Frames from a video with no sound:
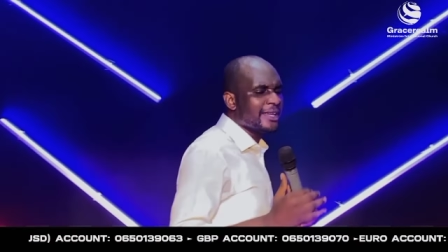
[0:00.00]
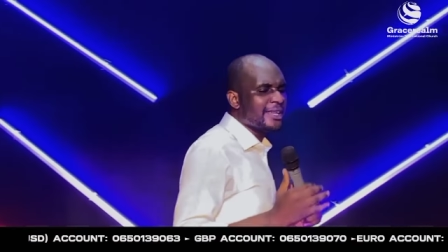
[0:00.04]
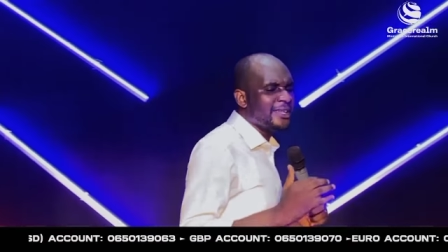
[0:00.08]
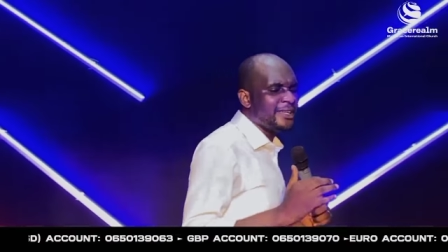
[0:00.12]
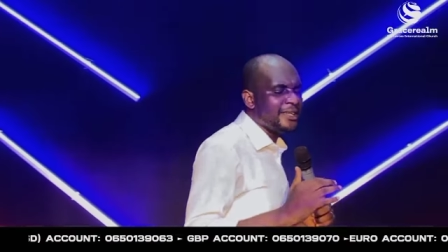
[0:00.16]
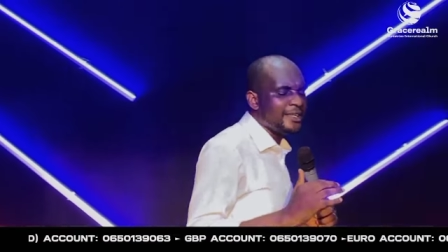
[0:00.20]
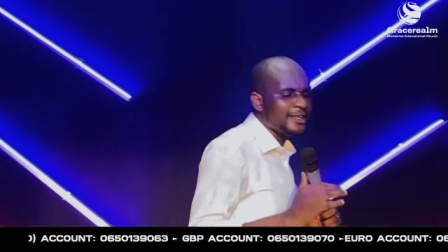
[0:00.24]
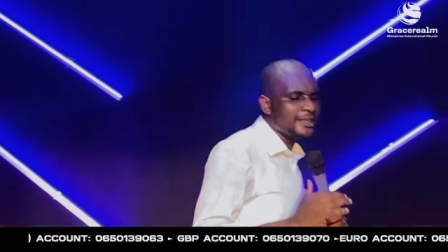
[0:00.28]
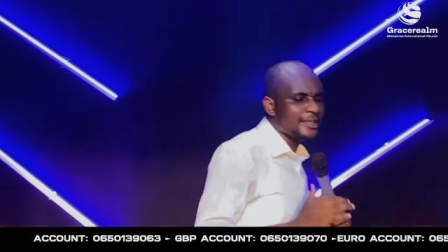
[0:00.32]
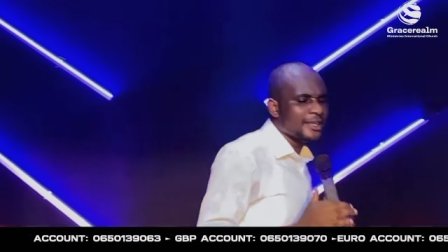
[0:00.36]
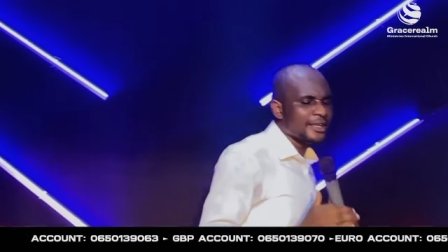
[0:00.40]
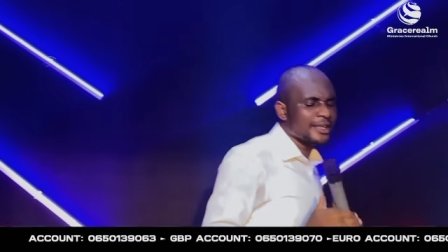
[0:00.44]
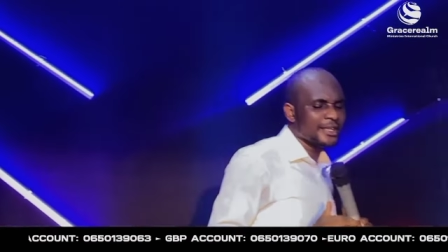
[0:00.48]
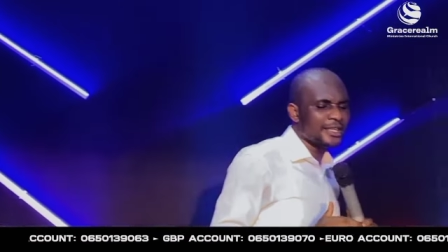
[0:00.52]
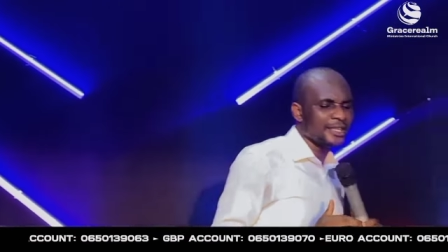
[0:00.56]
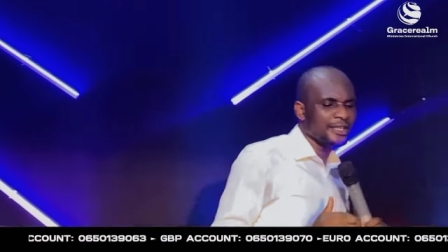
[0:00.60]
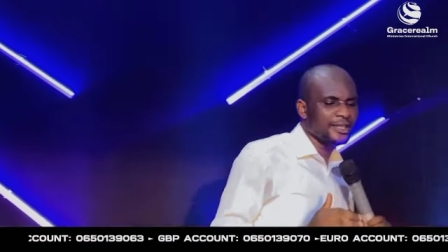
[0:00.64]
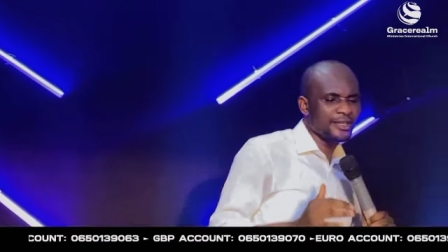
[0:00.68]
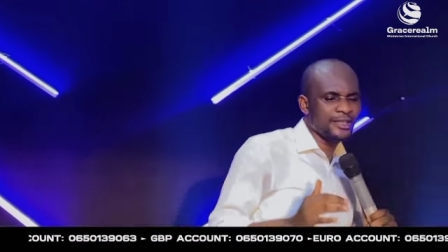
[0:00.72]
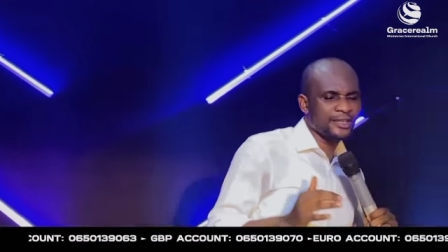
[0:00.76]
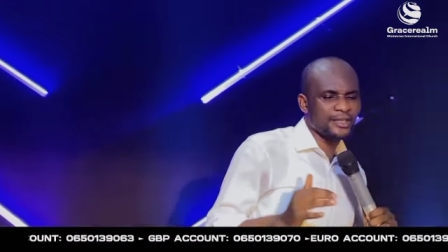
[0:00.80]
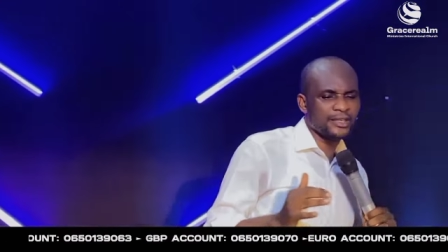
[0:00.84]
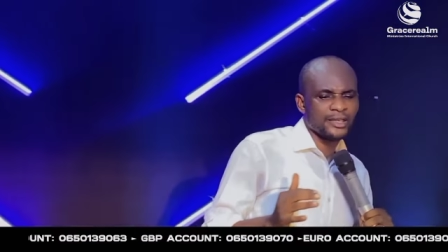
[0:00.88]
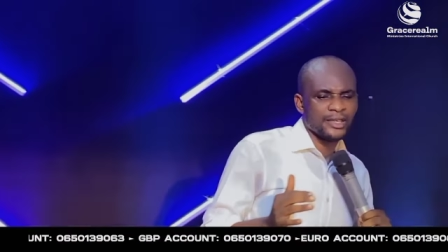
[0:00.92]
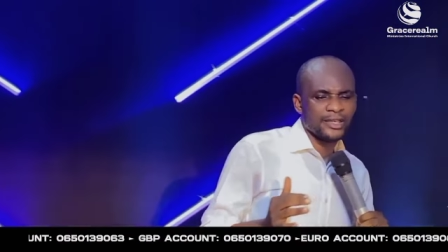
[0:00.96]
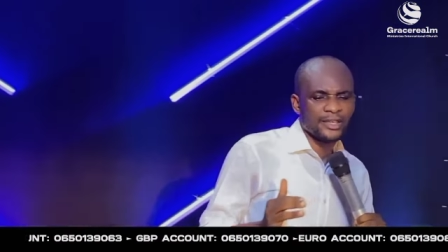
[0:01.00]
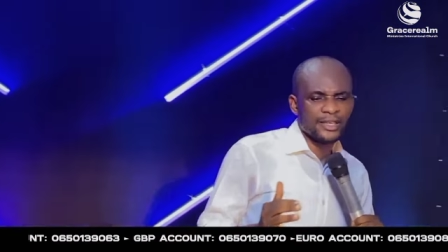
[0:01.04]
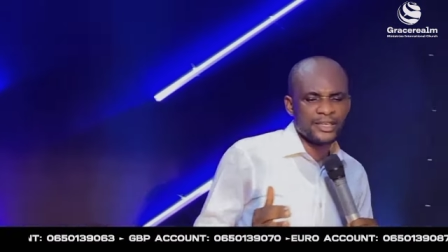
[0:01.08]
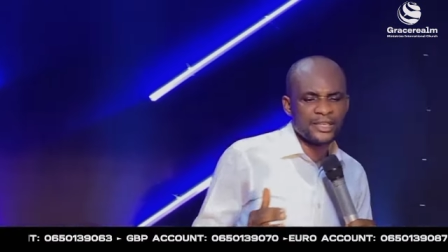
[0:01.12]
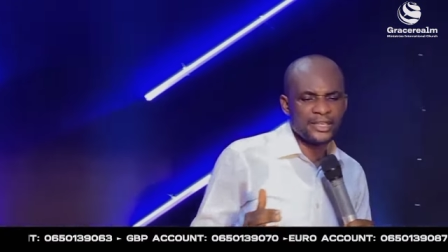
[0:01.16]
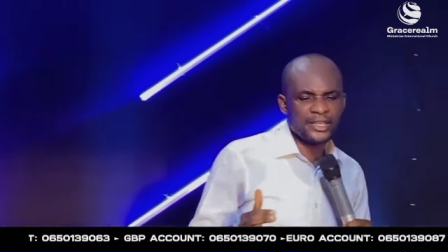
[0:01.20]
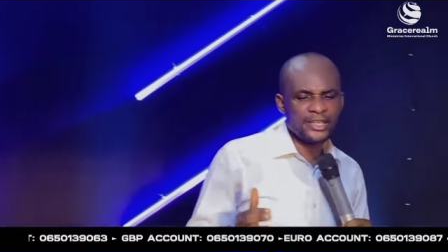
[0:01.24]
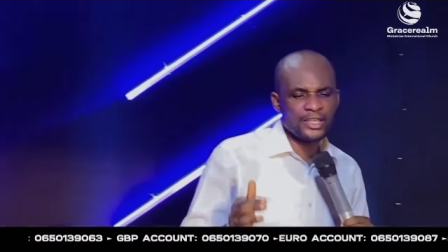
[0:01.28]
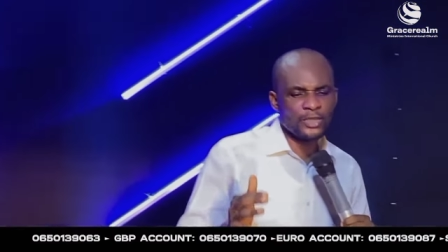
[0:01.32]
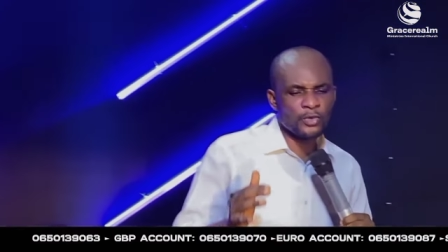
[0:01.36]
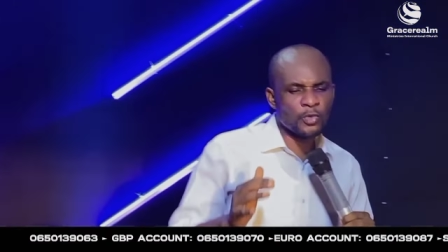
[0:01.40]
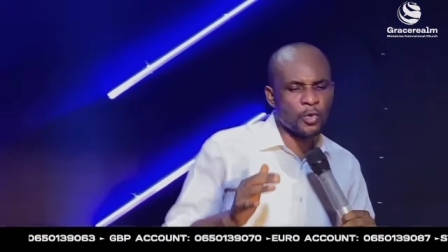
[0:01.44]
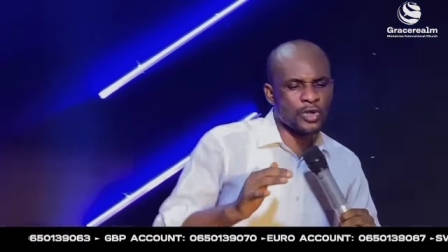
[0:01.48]
he
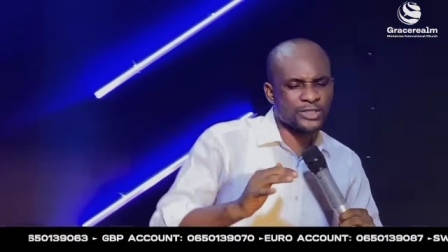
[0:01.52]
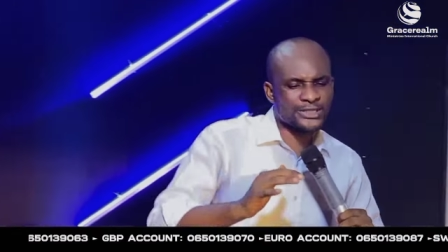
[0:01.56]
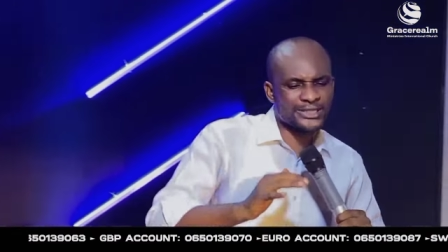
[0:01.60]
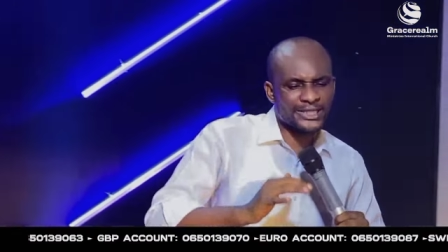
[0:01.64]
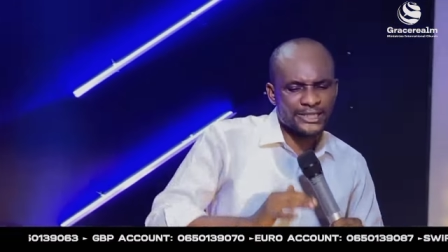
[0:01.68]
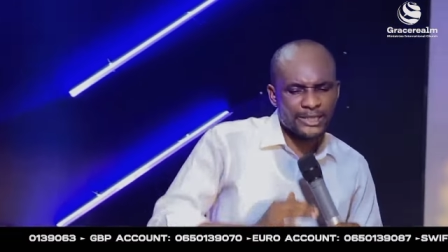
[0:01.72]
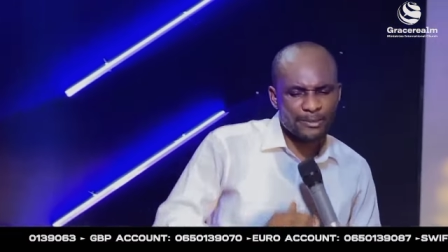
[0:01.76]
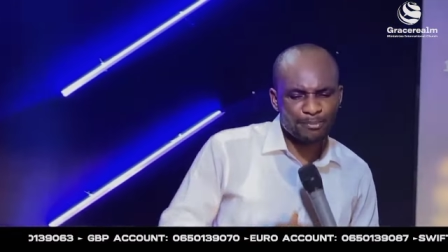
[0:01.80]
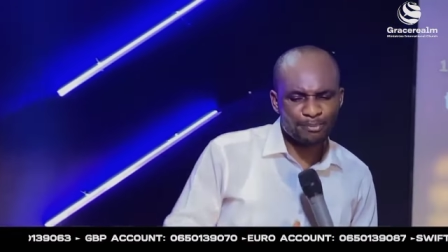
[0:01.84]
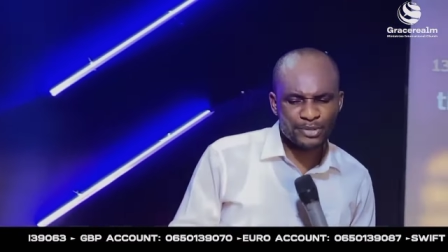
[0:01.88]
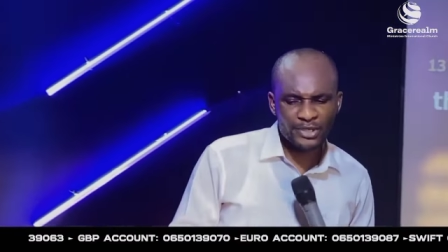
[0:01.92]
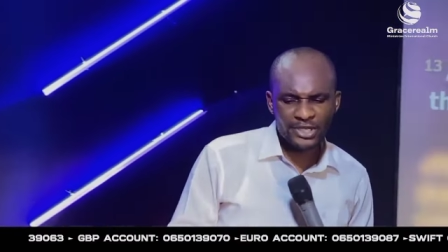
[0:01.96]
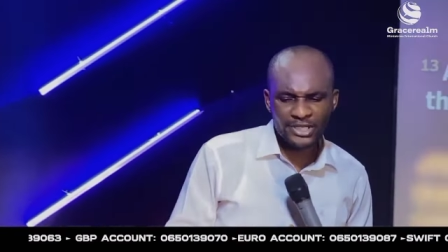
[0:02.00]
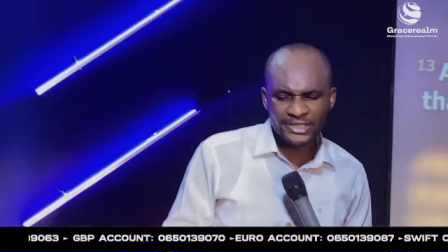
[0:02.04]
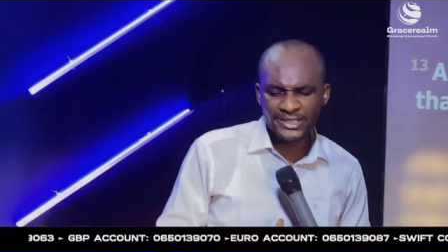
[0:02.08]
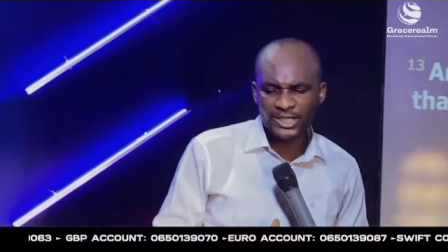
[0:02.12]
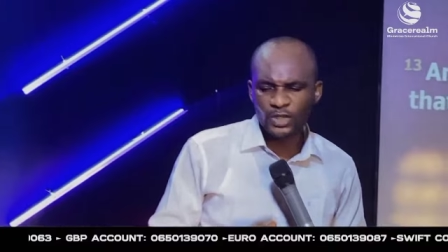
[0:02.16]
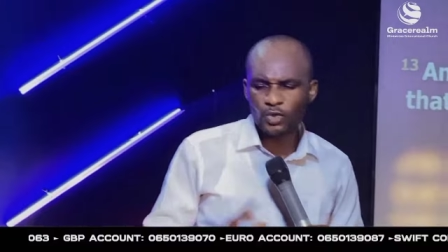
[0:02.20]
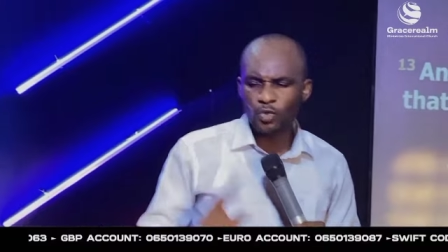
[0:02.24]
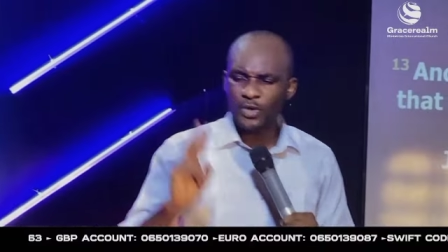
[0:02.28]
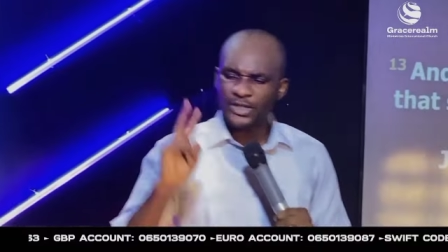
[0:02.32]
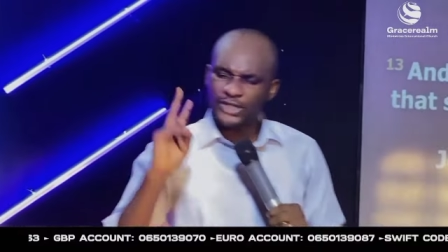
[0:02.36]
was in the prison